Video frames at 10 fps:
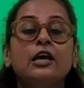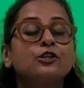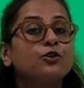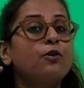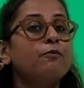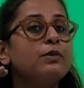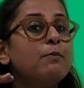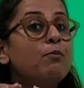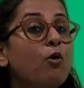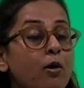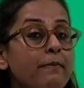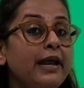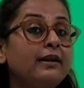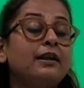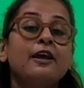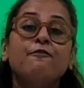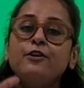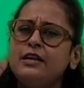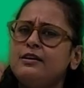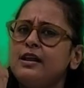So the moment
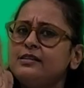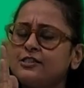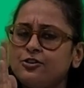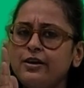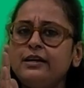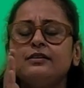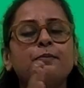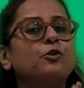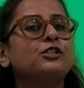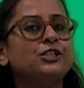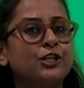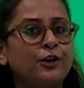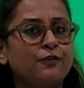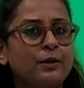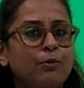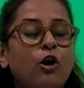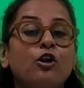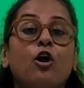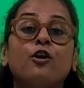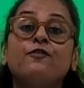we restrict the position of the ball
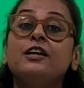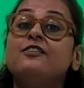or we